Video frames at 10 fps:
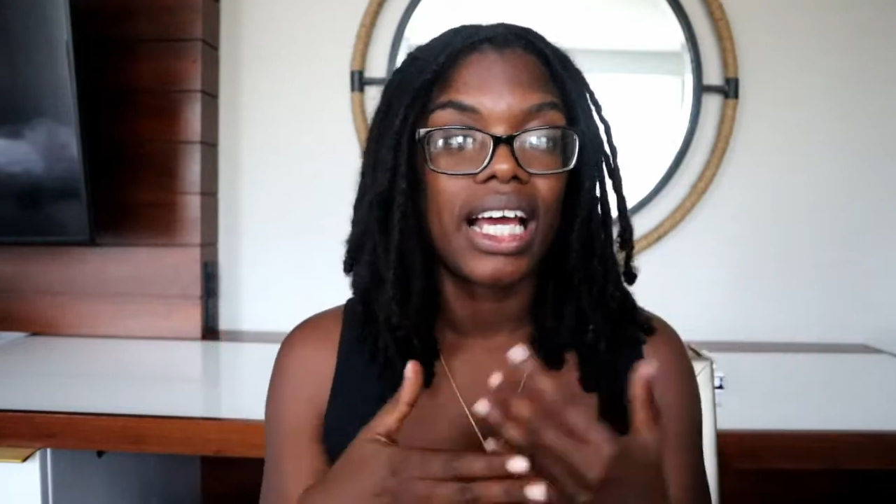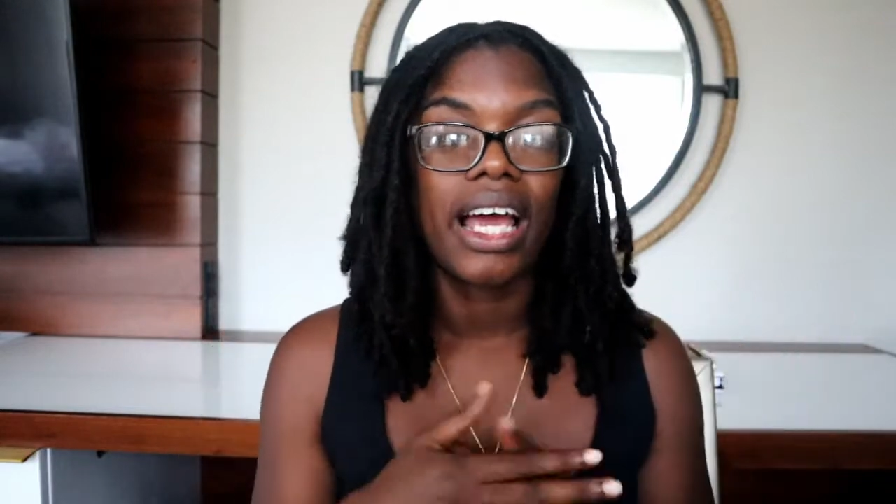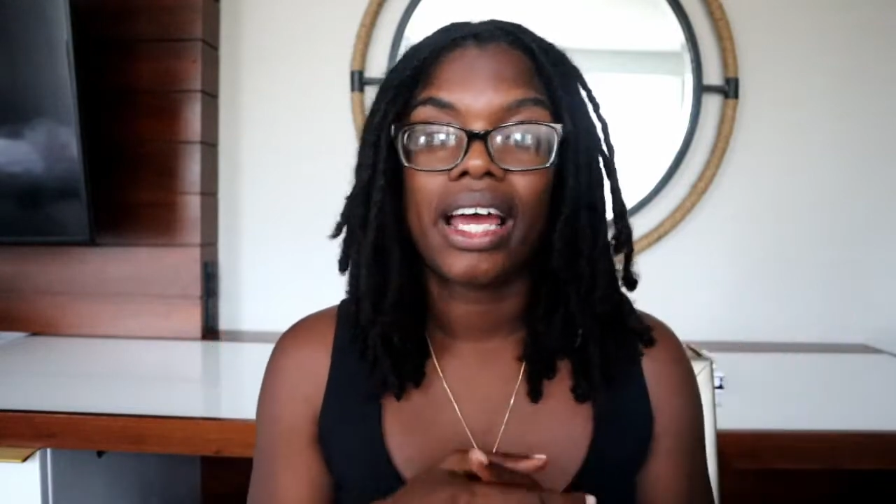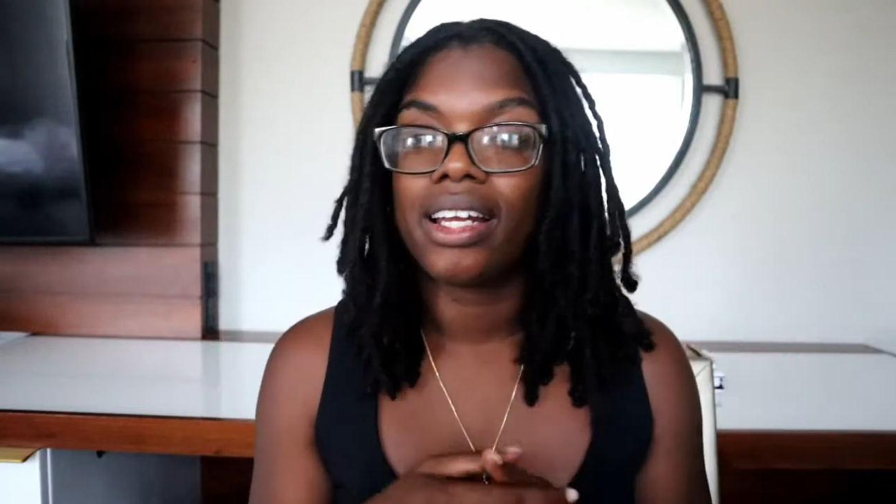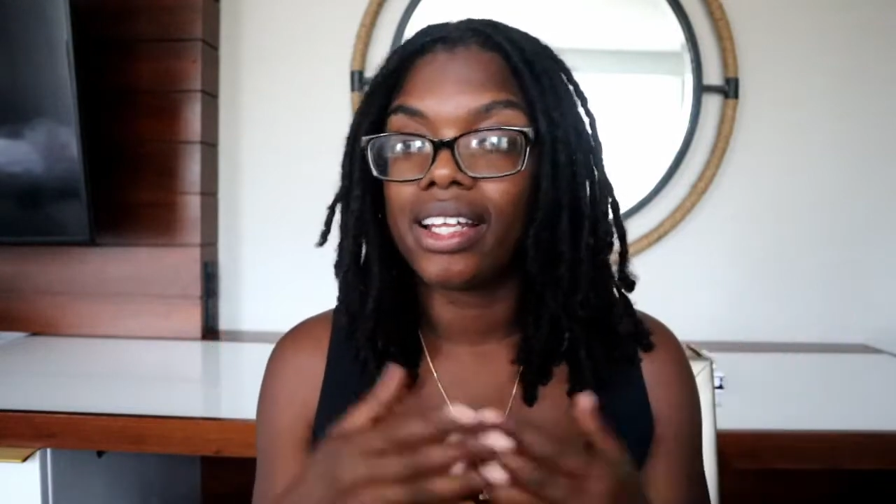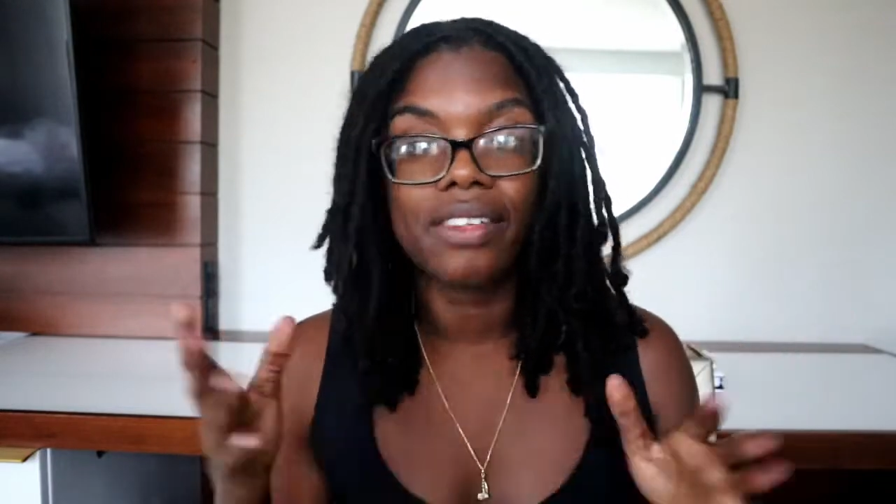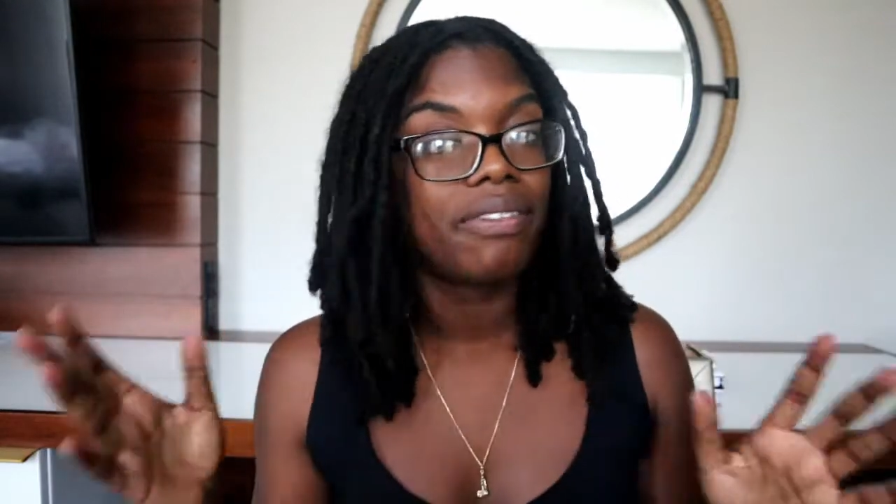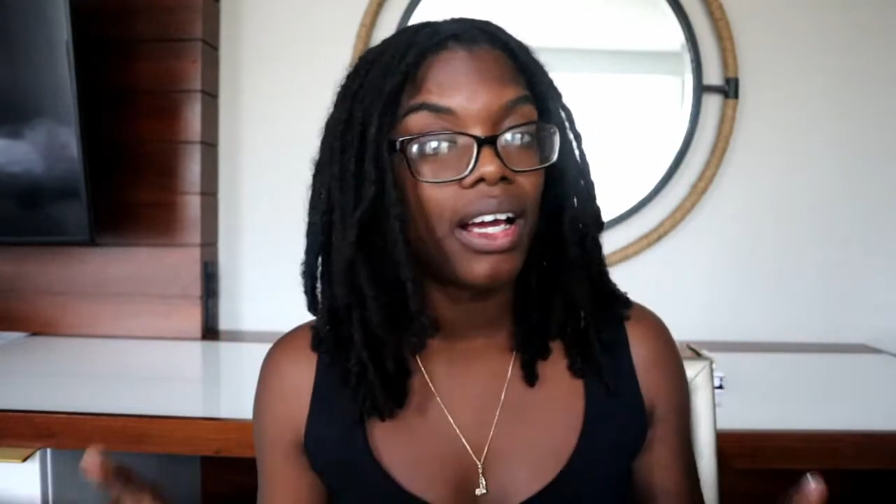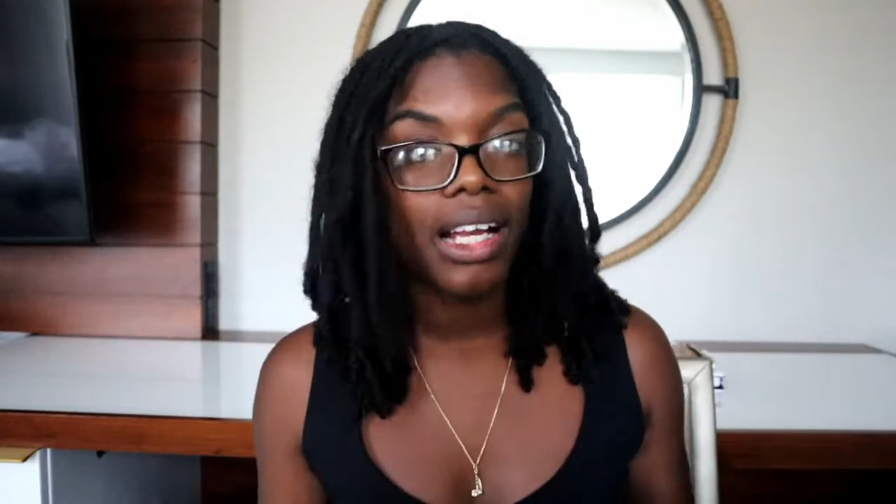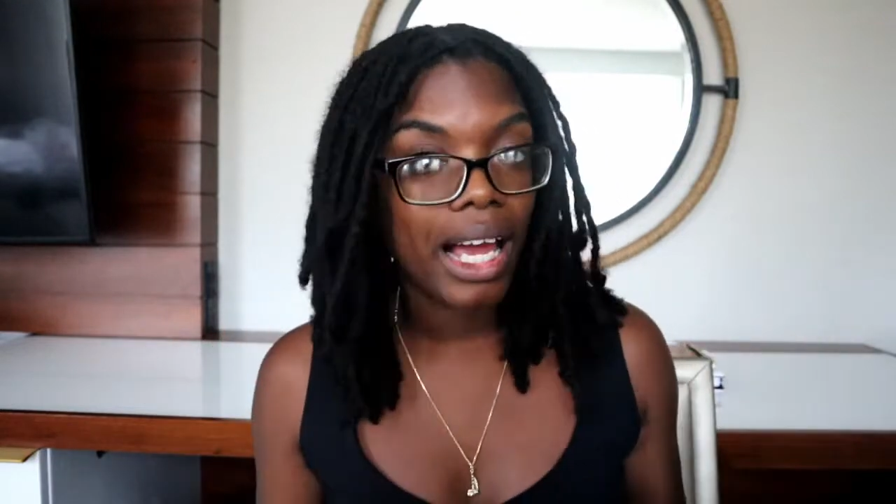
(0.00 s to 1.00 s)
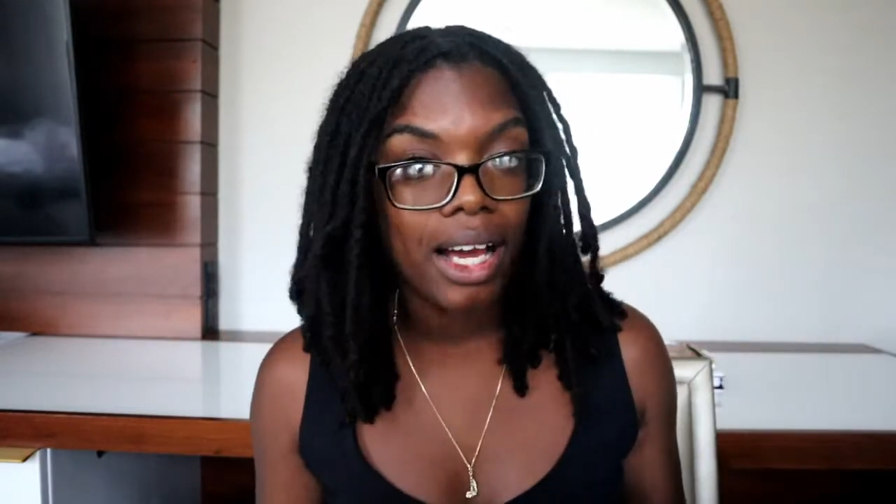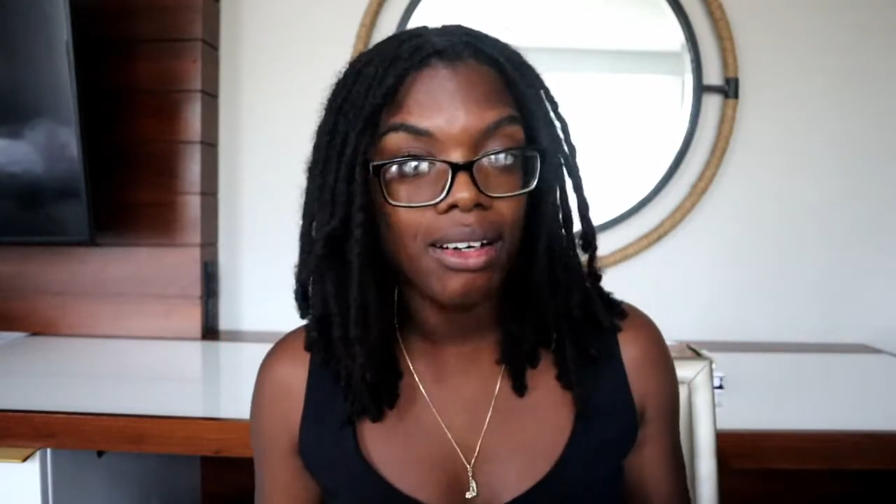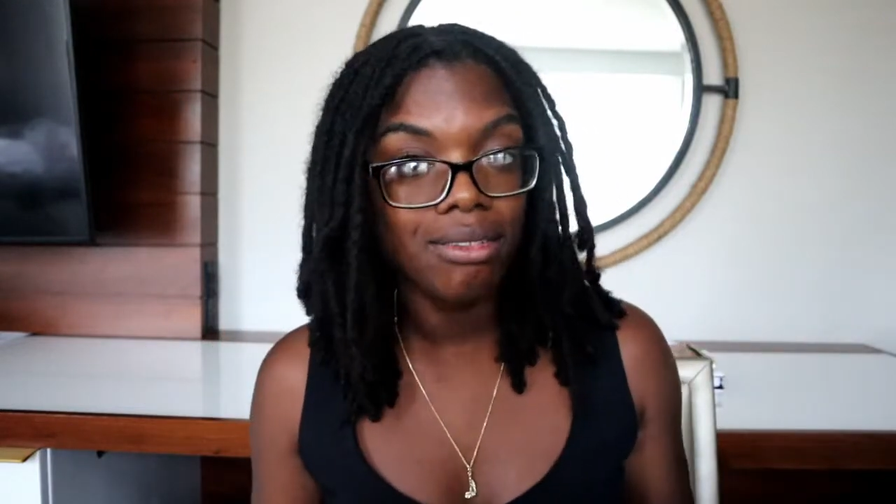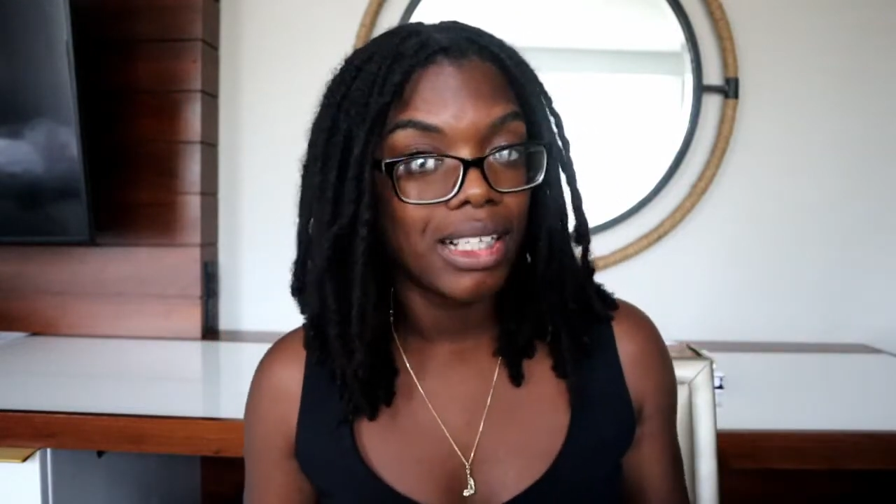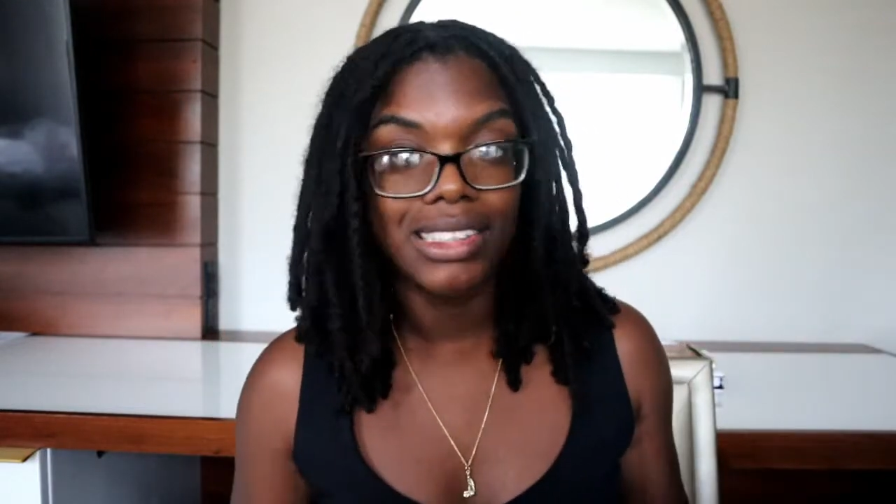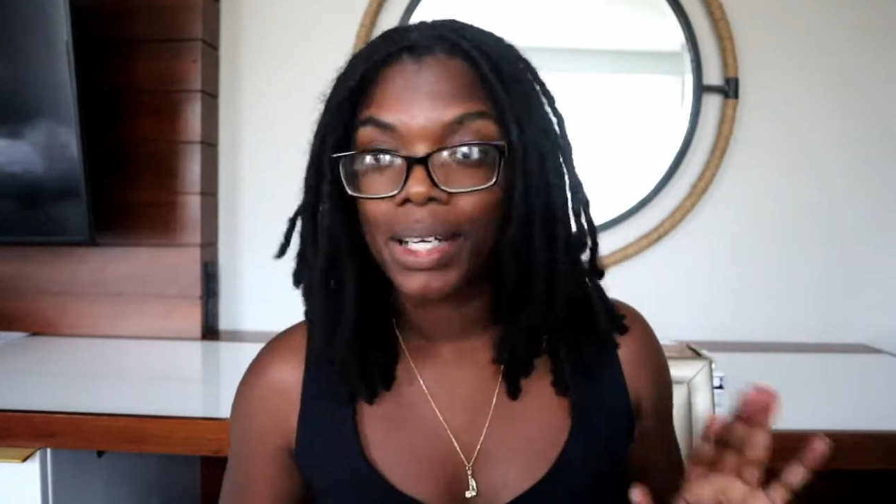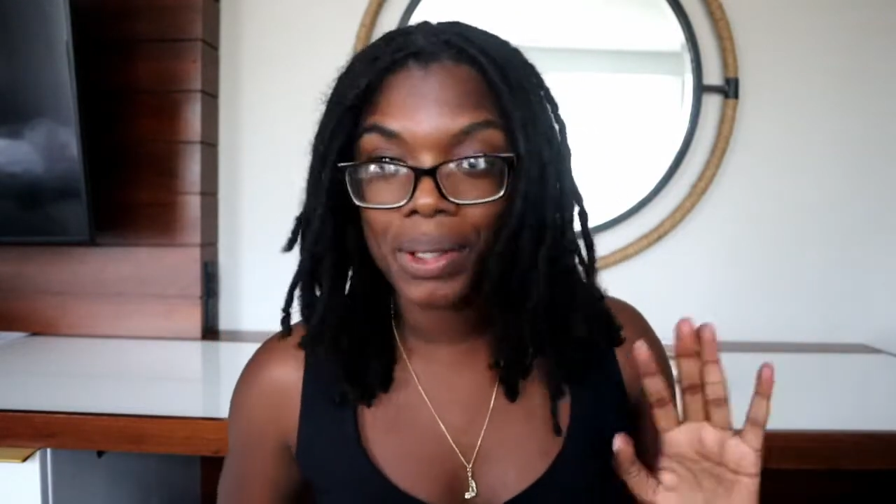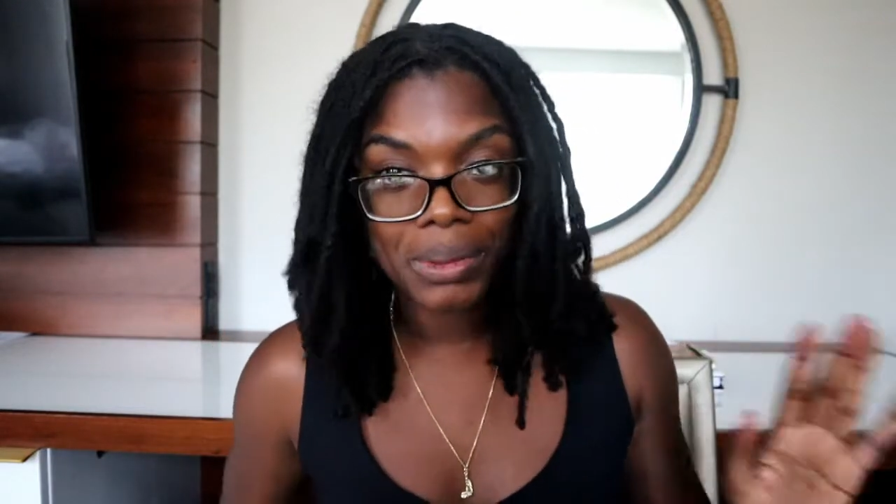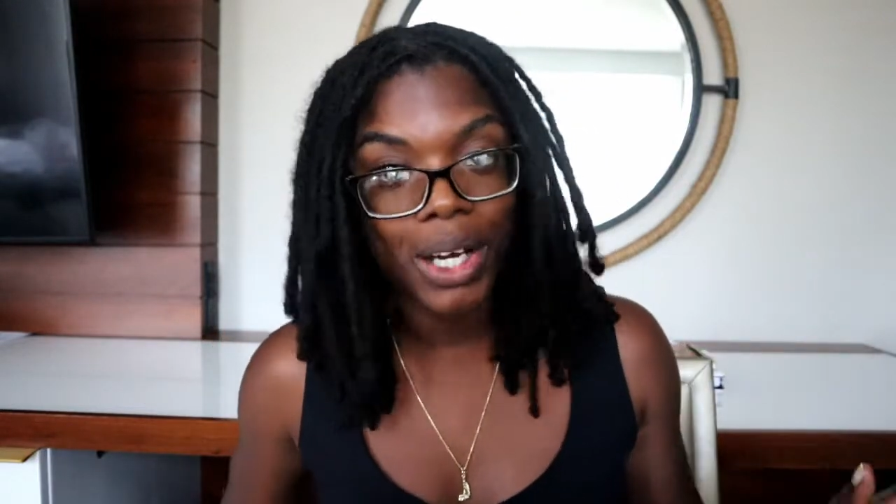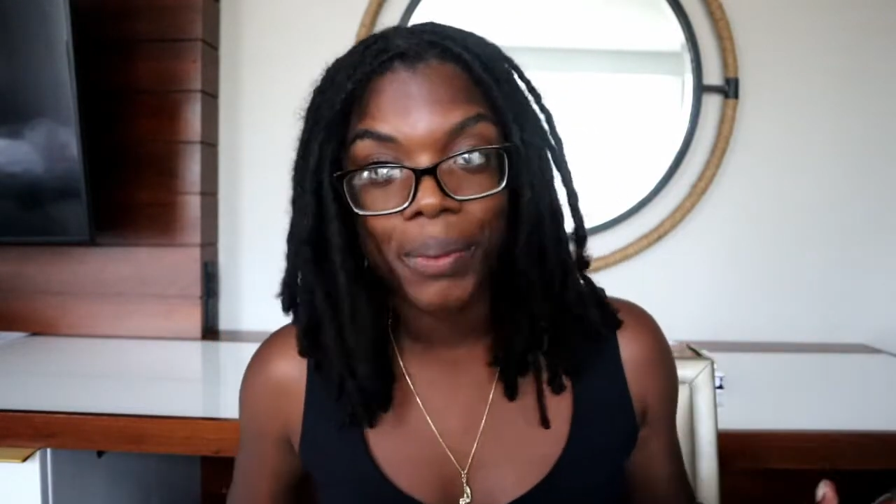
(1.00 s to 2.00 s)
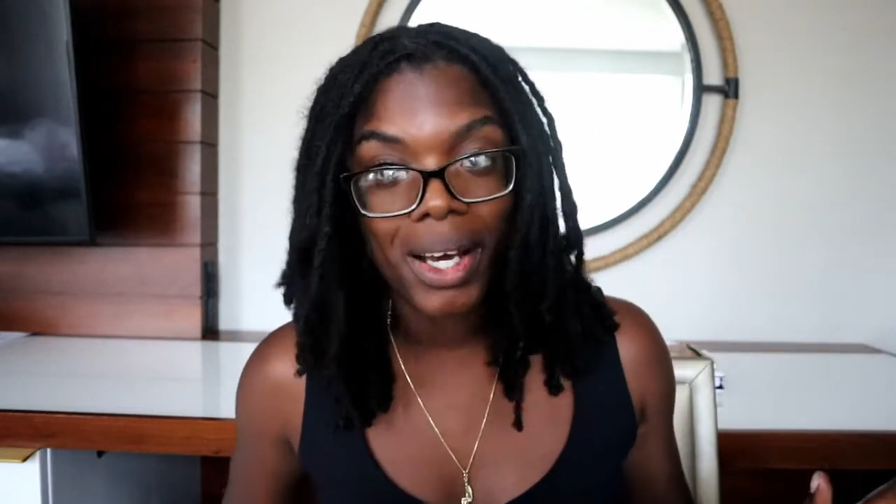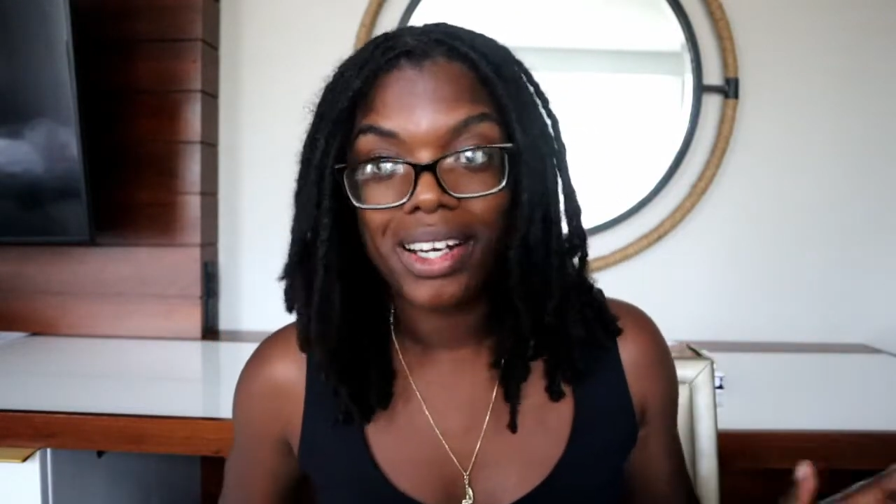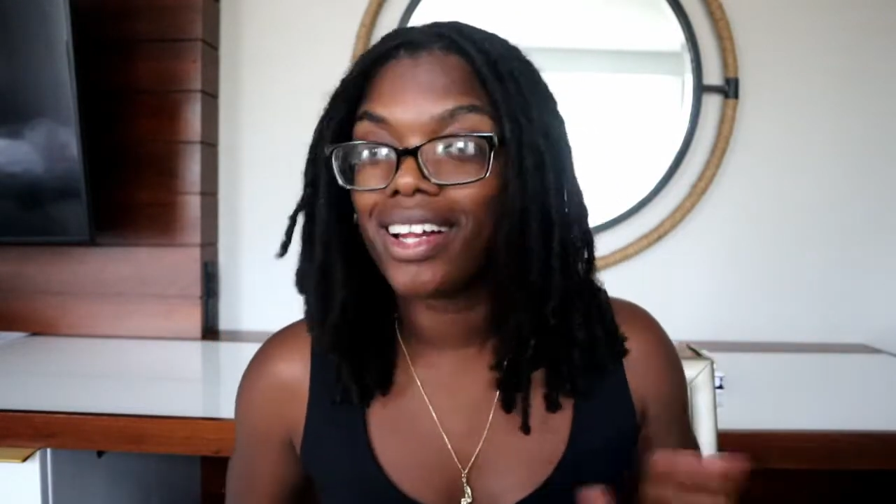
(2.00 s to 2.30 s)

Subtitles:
I had nothing fell out. That's not what I'm talking about.